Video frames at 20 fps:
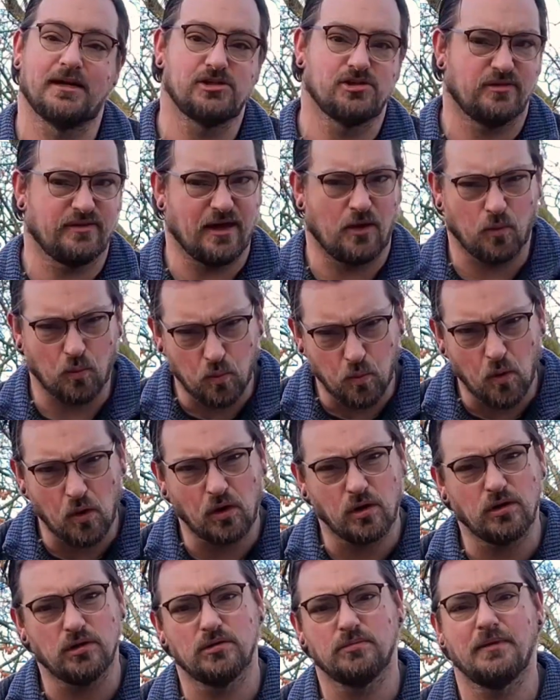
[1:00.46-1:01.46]
So they're
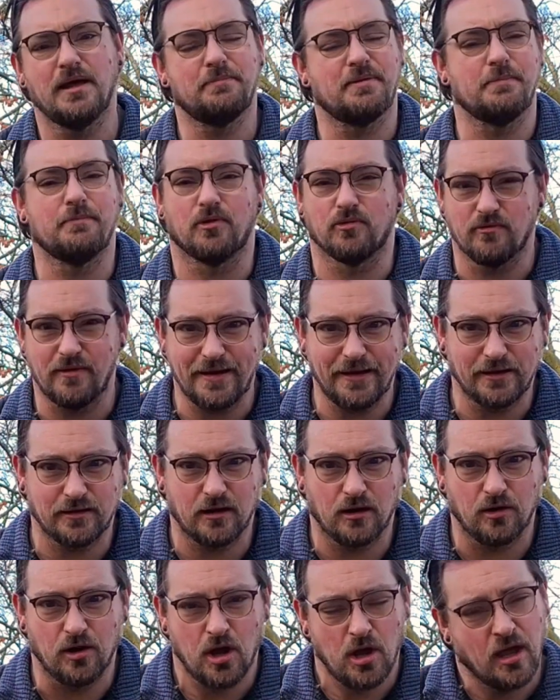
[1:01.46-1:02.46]
wool, maybe
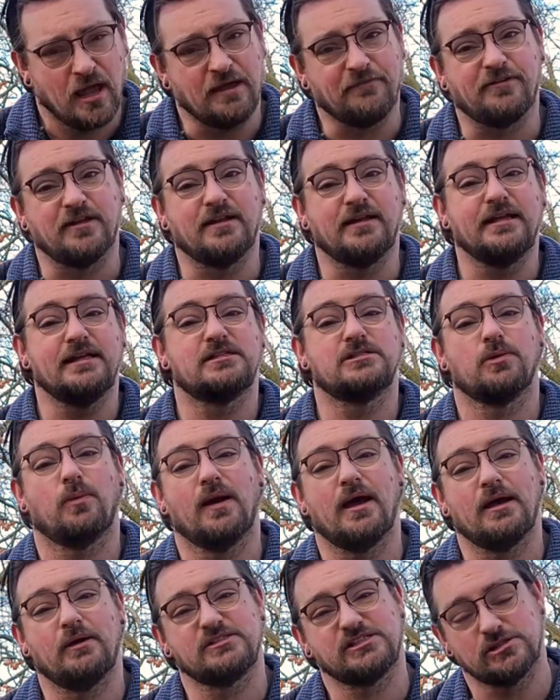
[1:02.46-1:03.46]
merino. If you need to
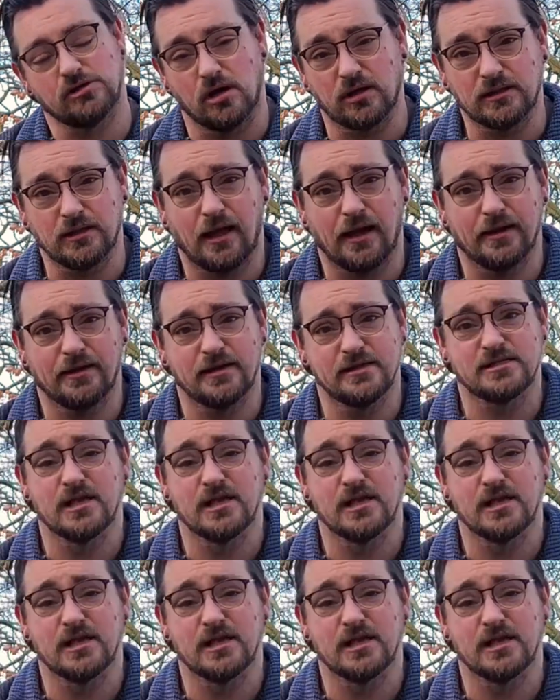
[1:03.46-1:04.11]
wear sock liners